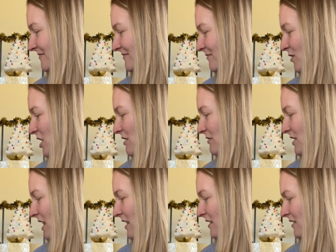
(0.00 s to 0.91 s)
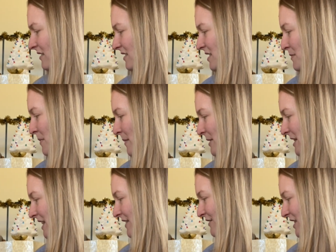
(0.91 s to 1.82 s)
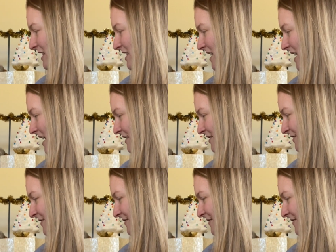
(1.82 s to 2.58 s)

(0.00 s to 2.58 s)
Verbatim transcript: what do you think? Did mommy leave anything out?